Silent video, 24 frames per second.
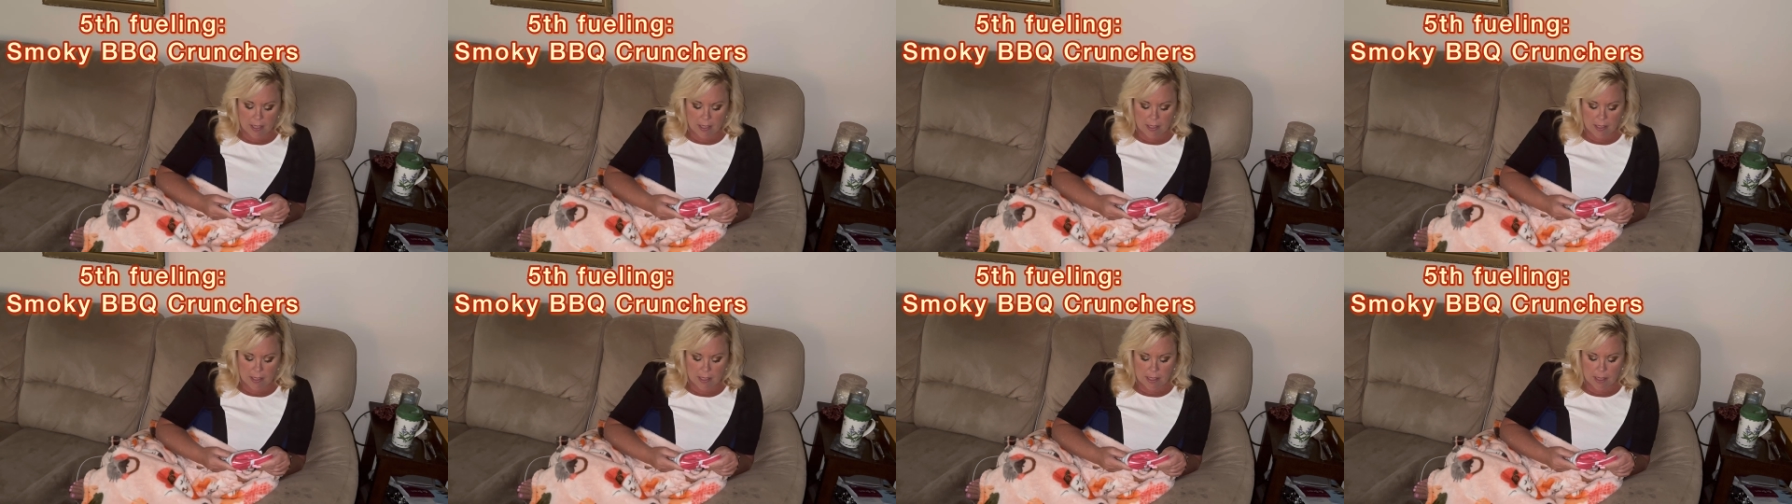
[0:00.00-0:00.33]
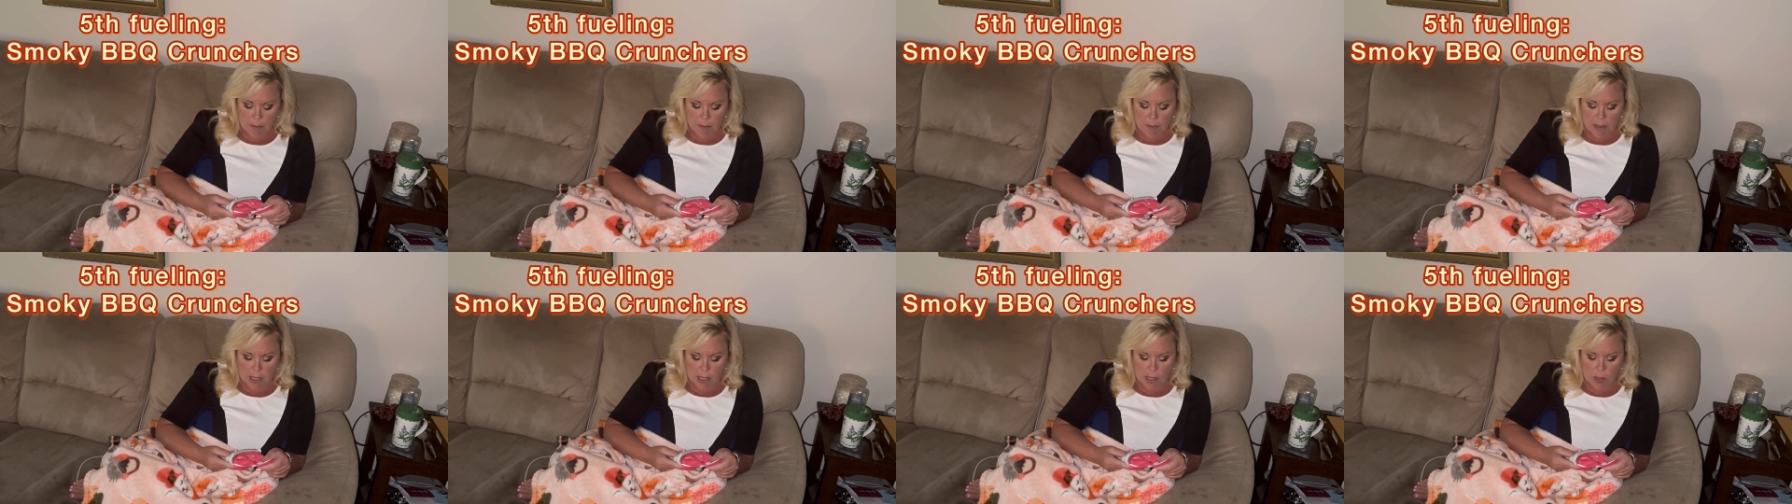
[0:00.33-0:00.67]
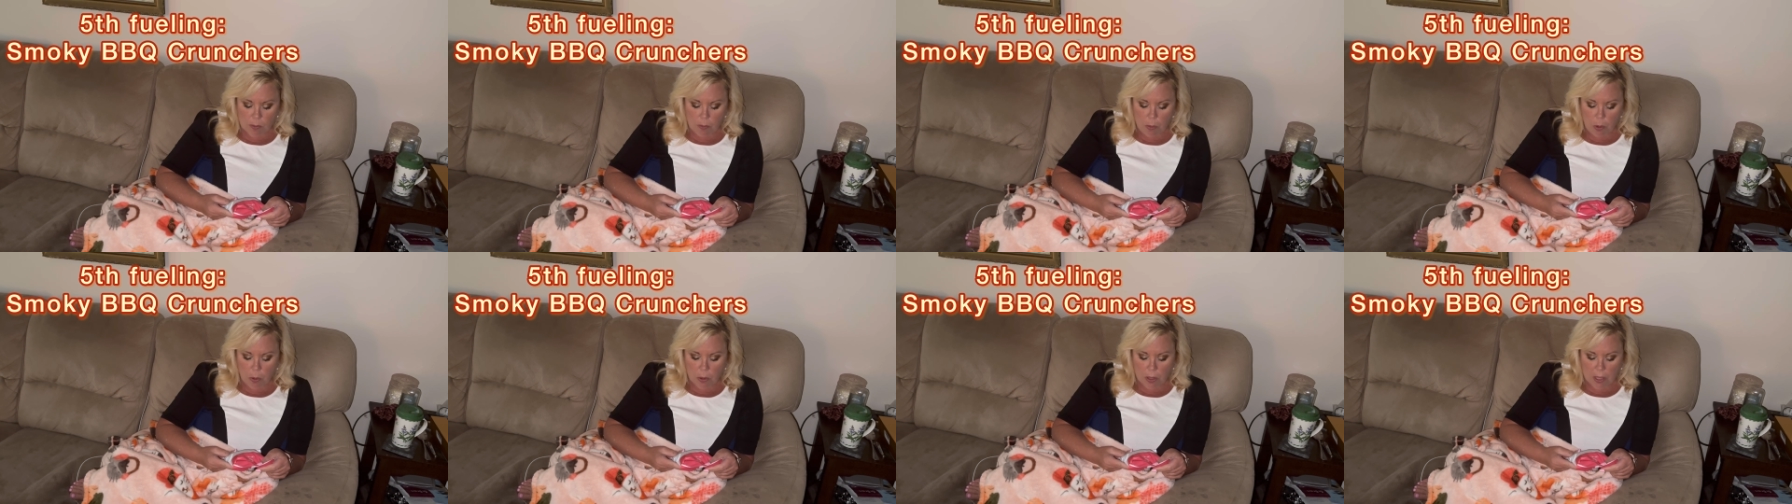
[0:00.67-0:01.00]
some
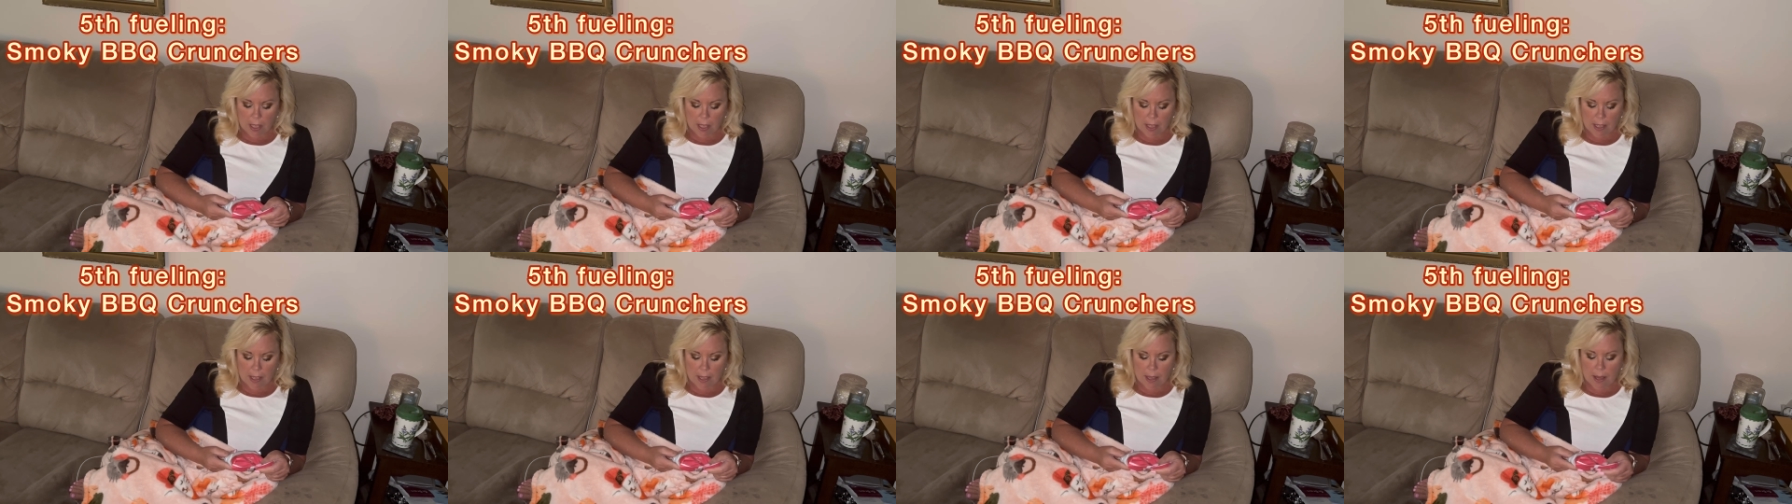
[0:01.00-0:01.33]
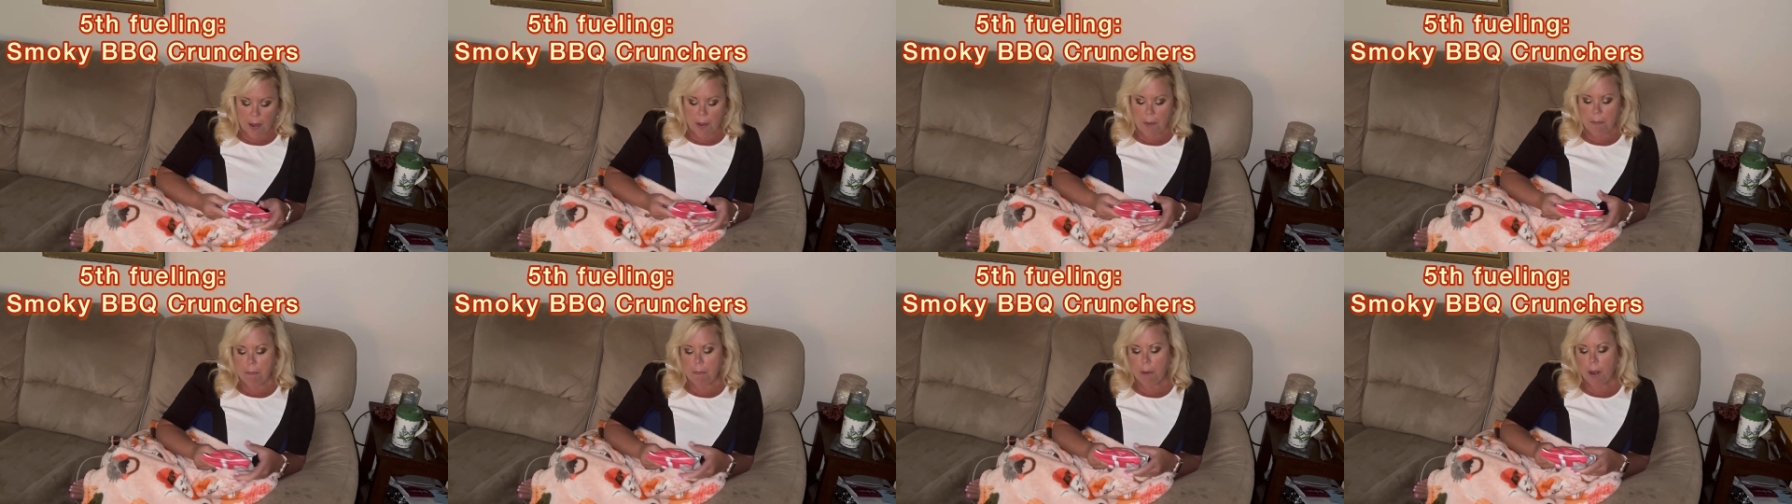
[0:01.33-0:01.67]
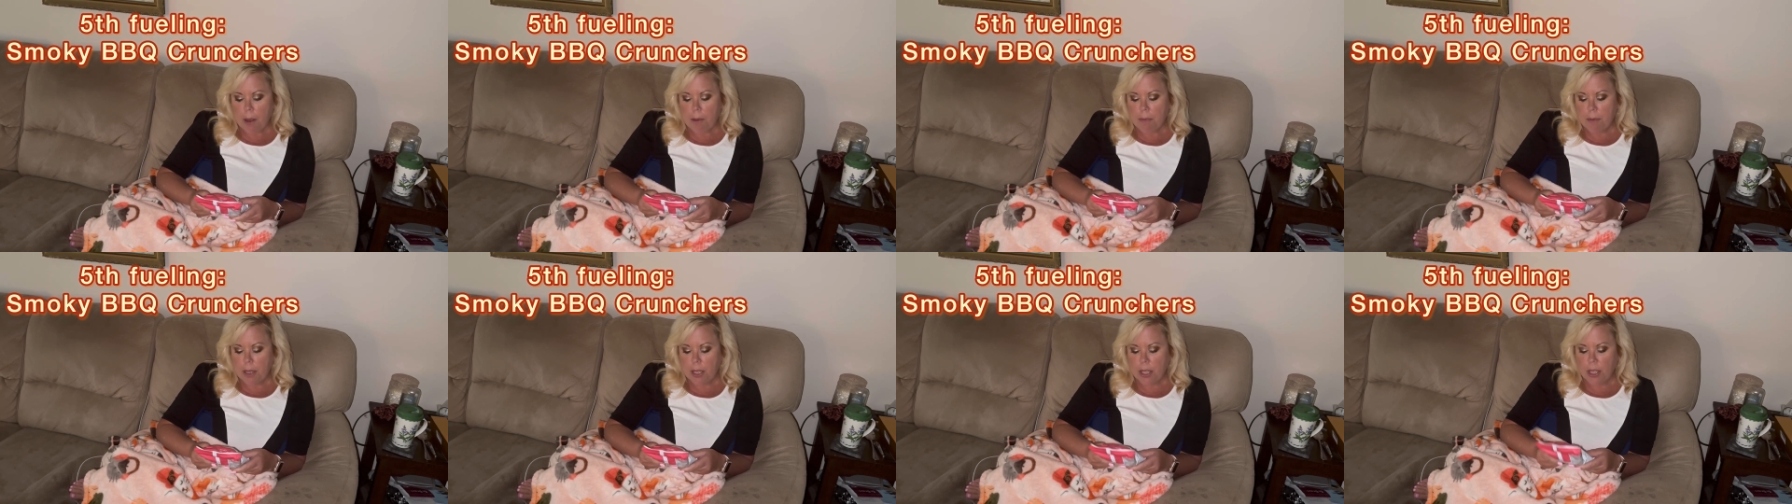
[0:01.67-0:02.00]
smoky
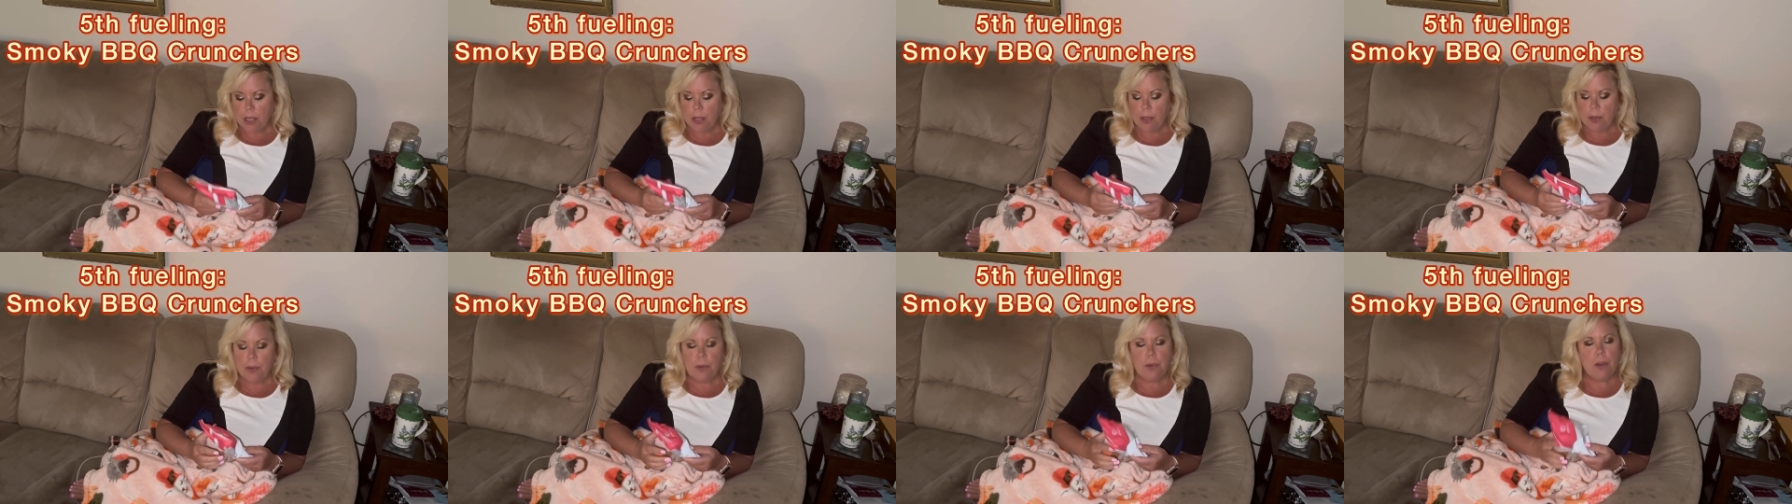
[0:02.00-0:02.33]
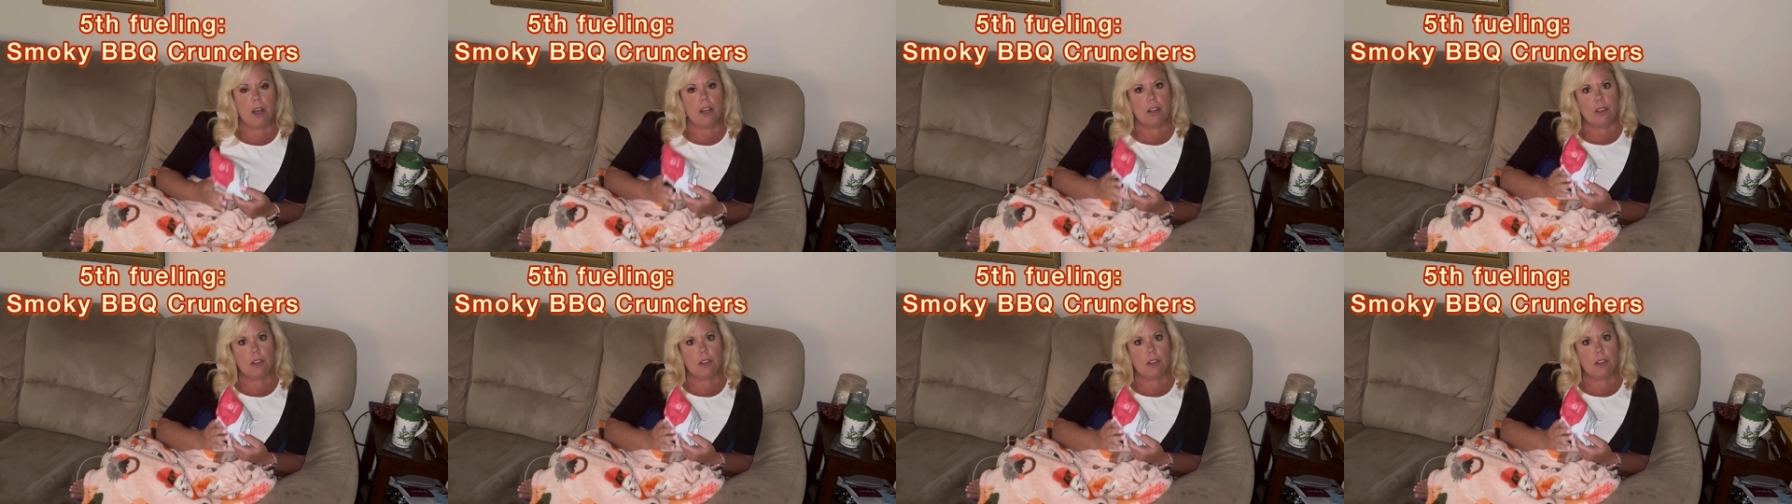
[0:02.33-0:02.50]
barbecue